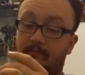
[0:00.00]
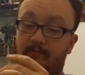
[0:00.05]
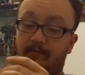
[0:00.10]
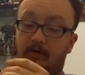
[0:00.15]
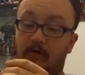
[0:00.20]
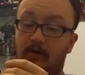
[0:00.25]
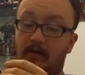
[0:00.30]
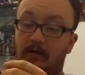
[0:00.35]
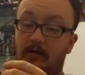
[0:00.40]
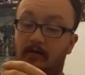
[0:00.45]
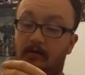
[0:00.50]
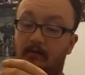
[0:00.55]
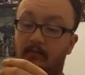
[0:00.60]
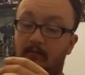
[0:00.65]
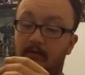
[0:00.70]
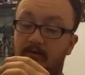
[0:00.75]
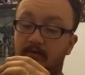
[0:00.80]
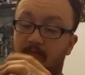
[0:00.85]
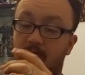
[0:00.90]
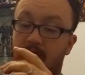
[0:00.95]
funky
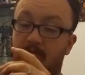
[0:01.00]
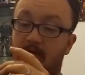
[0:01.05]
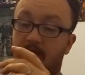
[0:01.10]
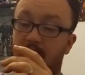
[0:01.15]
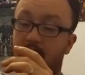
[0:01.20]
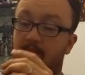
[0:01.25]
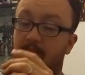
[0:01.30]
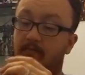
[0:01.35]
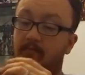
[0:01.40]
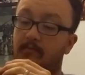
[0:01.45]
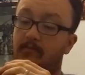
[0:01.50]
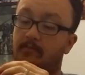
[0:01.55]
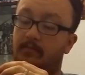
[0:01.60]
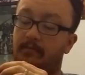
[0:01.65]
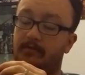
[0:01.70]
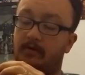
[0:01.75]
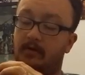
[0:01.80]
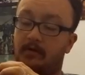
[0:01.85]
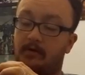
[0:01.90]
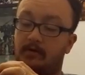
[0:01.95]
looking with his wee red
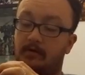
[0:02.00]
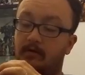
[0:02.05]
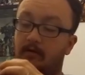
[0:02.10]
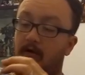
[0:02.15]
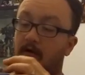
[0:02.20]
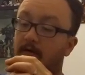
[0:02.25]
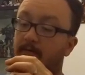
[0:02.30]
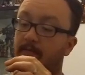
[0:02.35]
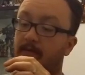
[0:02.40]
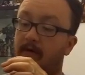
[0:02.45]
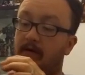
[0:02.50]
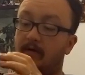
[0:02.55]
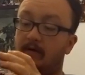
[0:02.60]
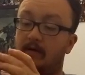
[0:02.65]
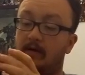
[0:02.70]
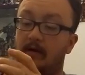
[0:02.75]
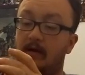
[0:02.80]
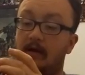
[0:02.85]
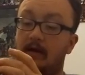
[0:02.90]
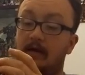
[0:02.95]
dot at the top
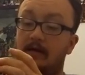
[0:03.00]
there.